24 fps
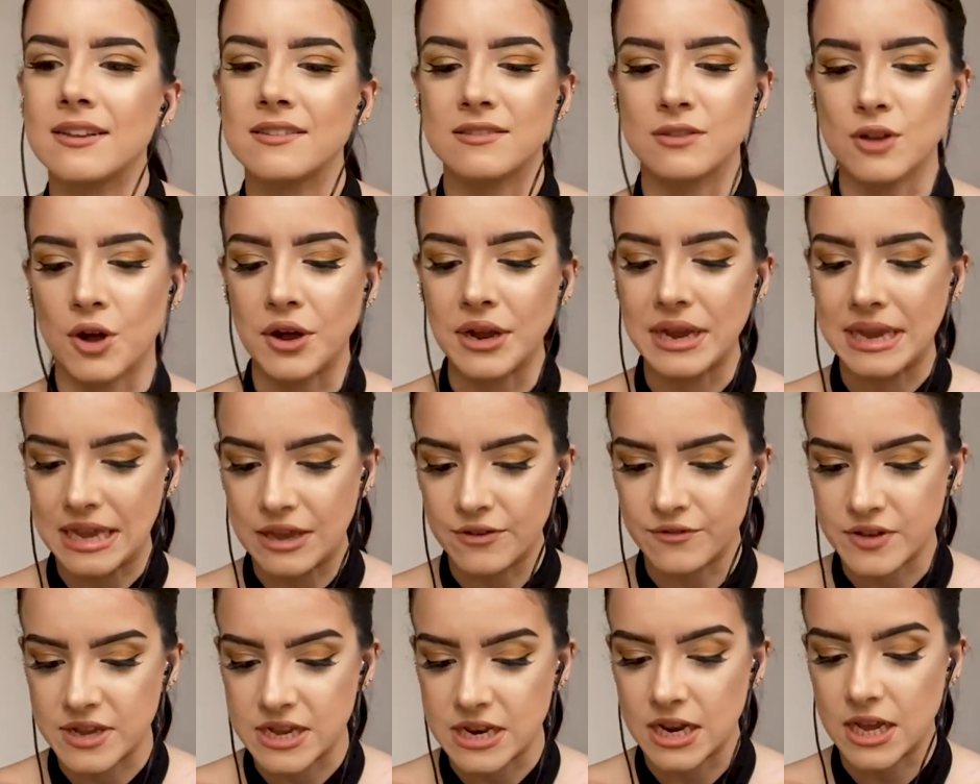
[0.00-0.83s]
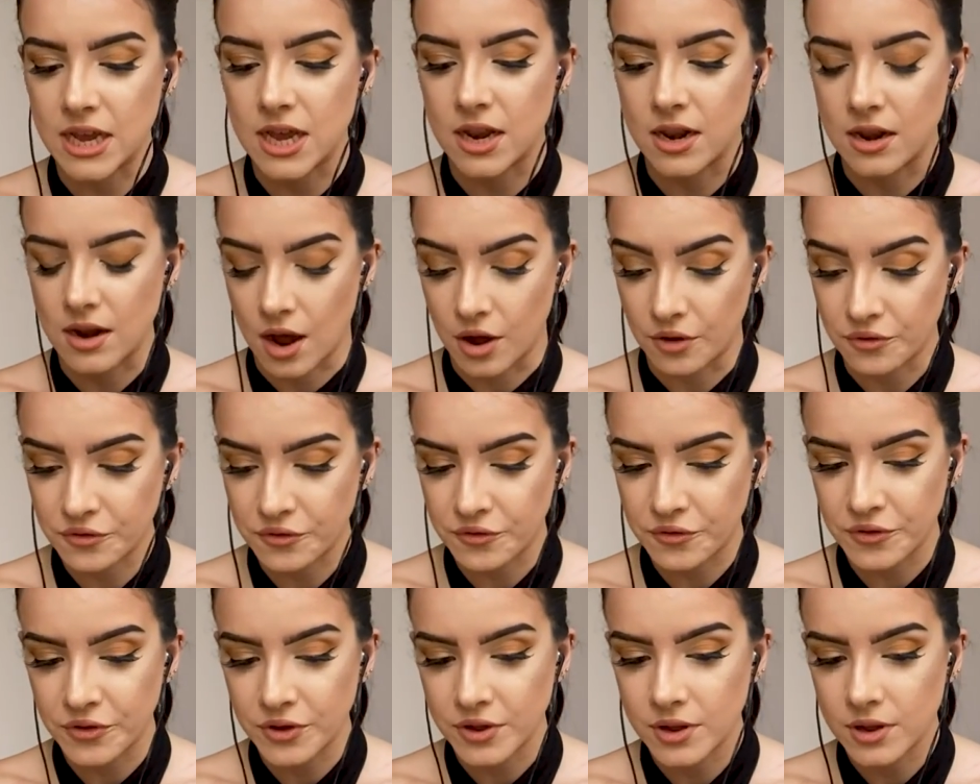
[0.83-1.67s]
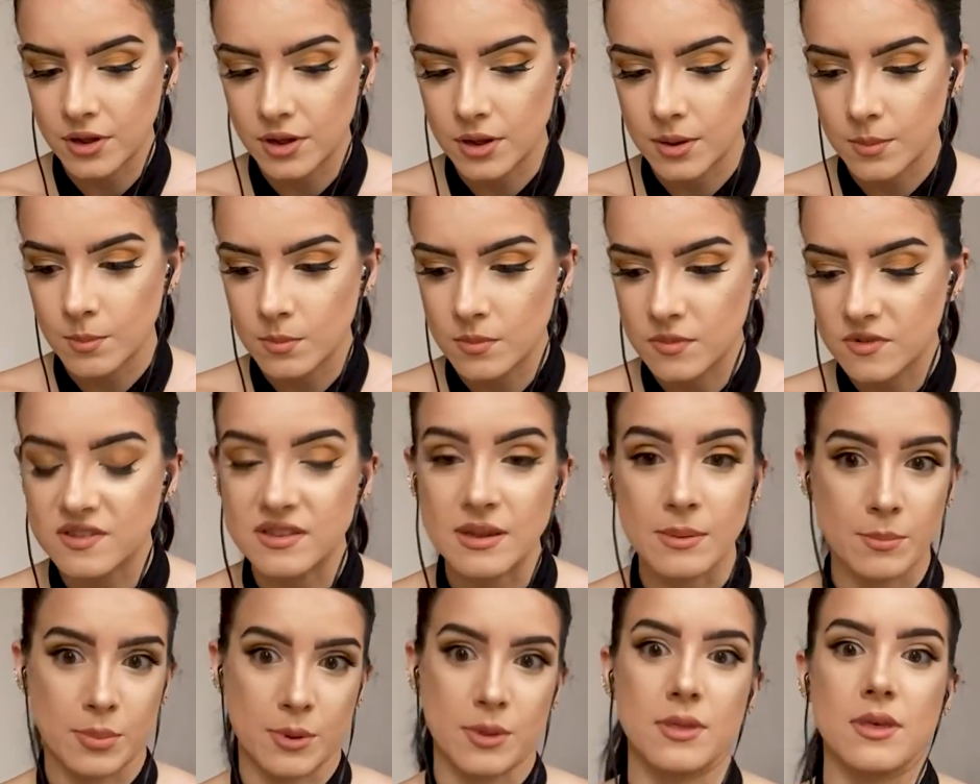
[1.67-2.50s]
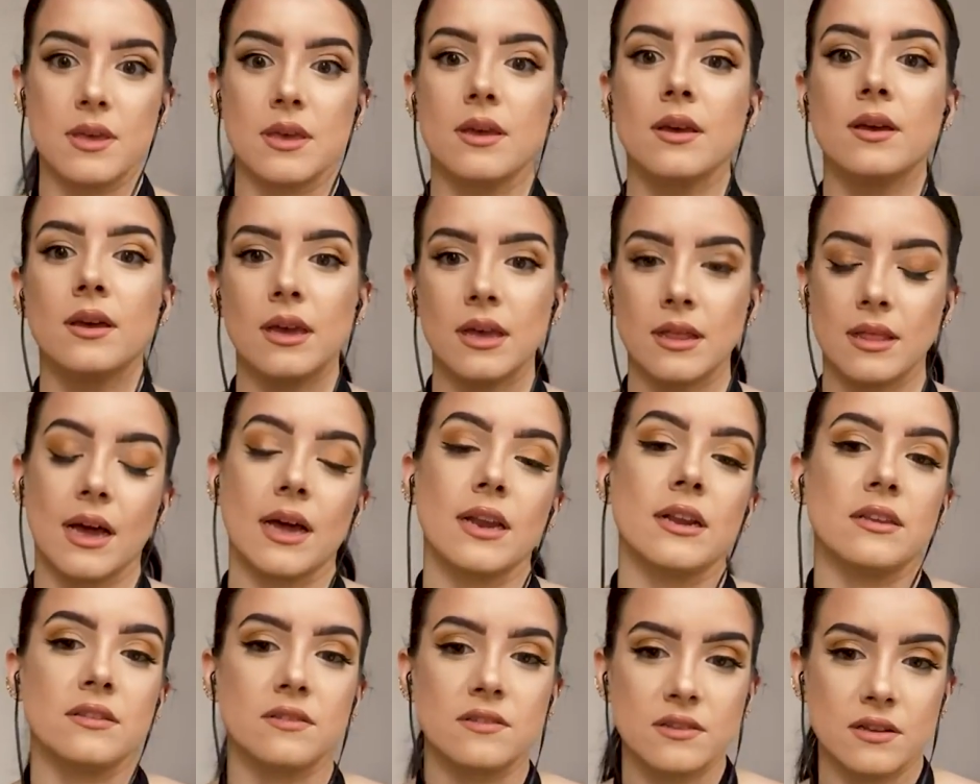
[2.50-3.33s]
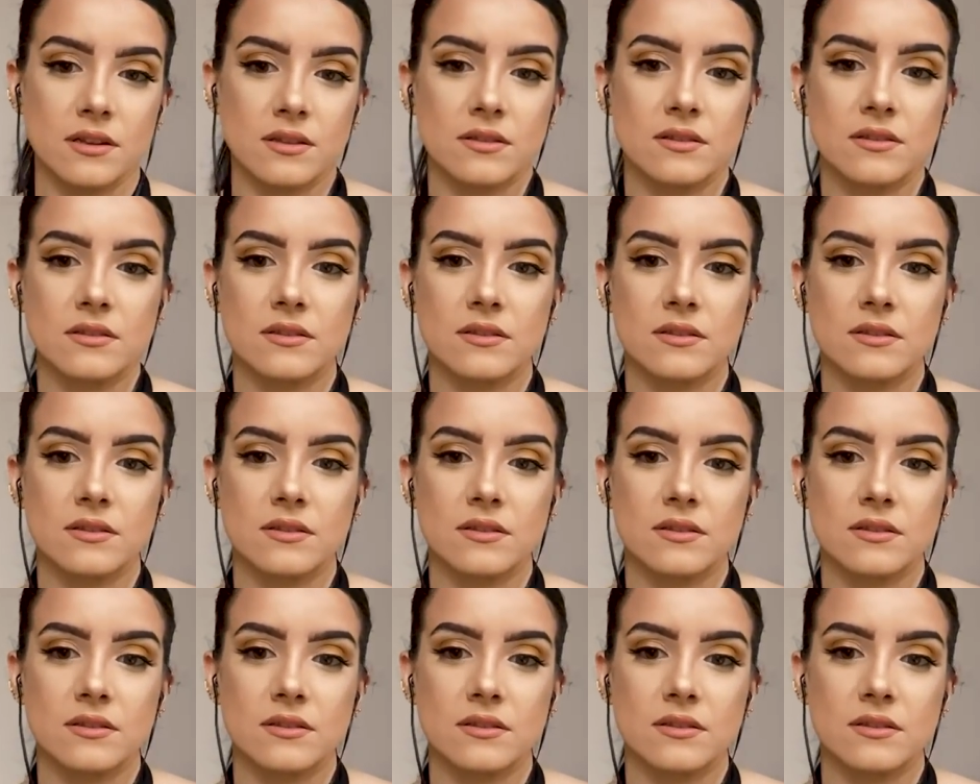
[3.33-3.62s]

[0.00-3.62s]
is not given enough sympathy in that instance.